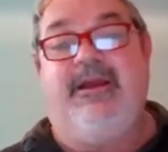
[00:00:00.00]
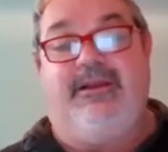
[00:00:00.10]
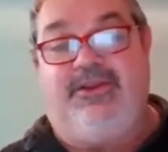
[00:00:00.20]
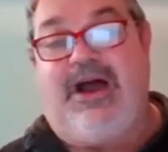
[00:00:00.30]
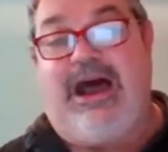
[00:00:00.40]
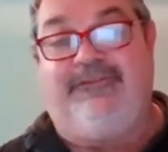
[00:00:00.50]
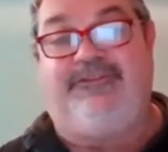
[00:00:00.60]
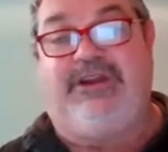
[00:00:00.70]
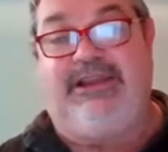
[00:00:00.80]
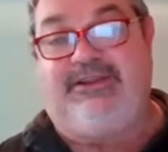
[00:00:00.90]
you have to
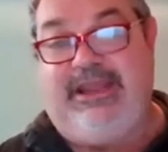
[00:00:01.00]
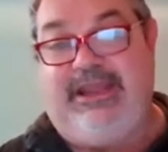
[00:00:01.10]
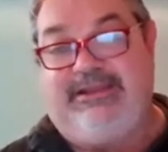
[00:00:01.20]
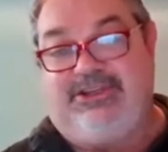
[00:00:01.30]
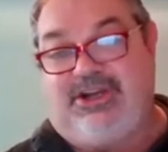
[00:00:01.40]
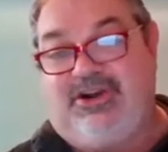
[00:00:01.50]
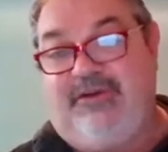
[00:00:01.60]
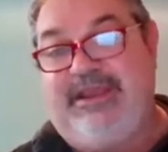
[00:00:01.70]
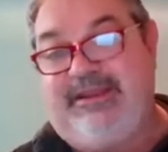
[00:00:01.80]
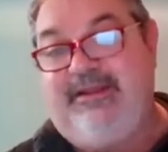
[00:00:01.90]
calculate the
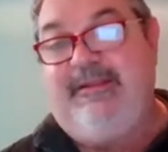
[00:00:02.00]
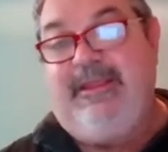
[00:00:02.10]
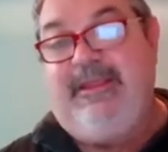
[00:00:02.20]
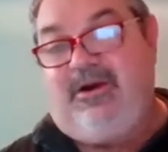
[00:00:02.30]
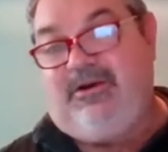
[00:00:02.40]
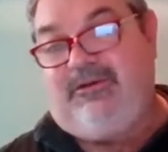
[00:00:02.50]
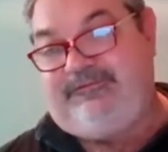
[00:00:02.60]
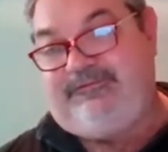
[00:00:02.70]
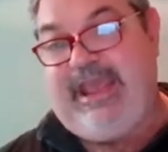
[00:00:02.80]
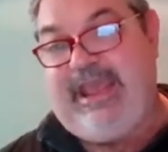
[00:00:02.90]
Jacobian of
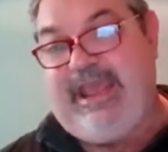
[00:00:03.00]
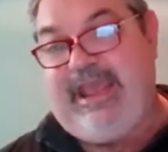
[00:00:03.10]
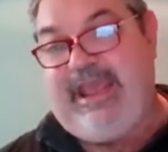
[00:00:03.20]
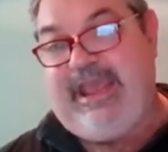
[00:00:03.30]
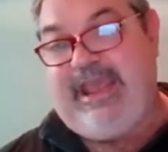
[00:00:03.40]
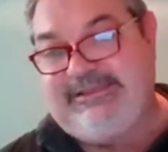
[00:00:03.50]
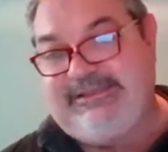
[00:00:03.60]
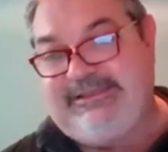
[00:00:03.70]
f in xs.